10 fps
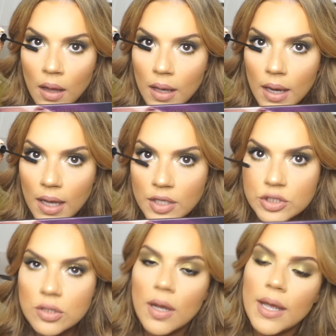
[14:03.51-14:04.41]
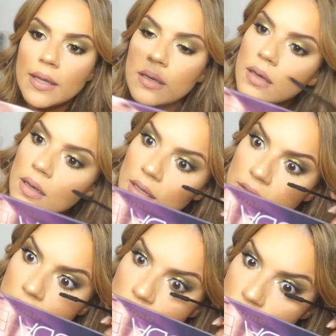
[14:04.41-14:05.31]
lash line, it
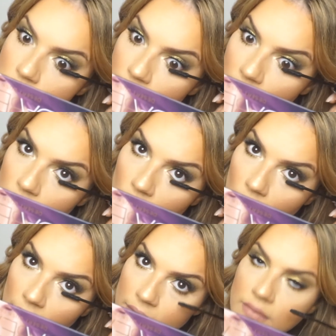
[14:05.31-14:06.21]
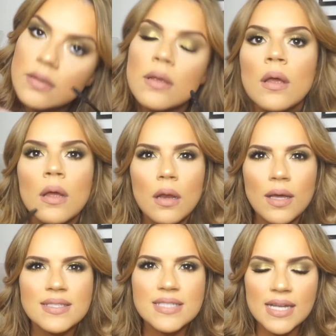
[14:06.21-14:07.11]
does just make the eyes
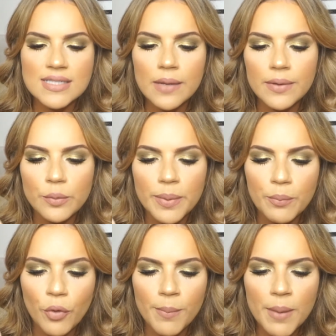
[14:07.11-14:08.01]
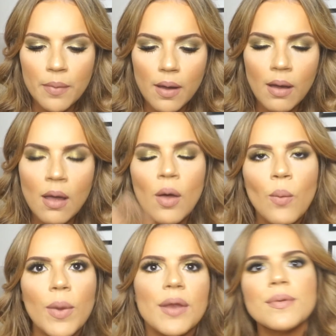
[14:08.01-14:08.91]
like stand out a little bit more. I remember
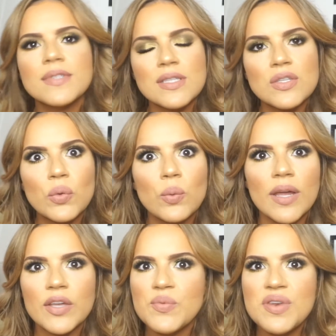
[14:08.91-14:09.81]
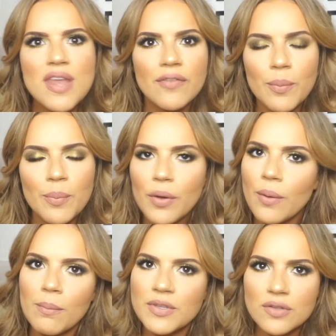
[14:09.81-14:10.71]
when I was in school, like, you never
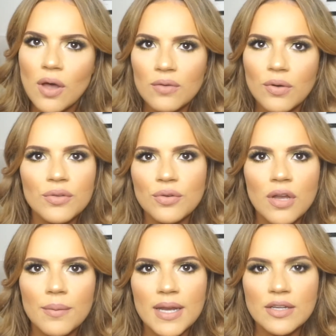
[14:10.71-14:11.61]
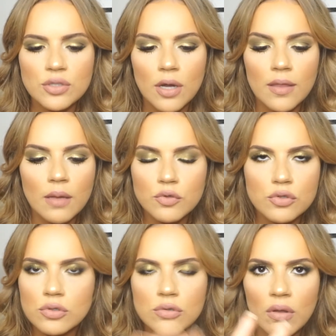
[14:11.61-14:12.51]
put mascara on your lower lash line. That was
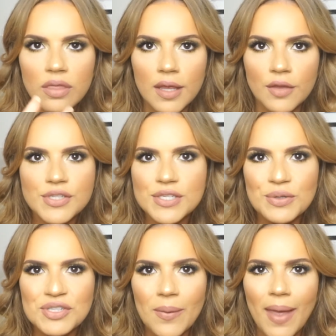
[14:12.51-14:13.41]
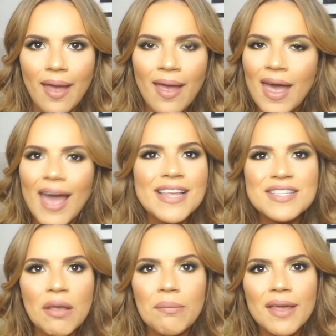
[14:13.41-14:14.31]
just not a thing. You did not do it. And it's
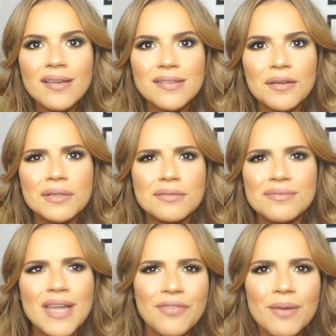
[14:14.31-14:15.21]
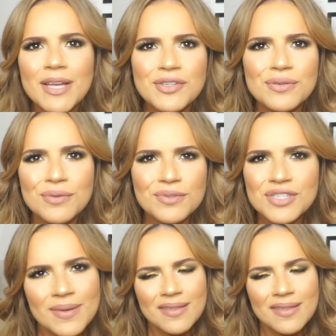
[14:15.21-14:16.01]
so weird because I could never imagine not doing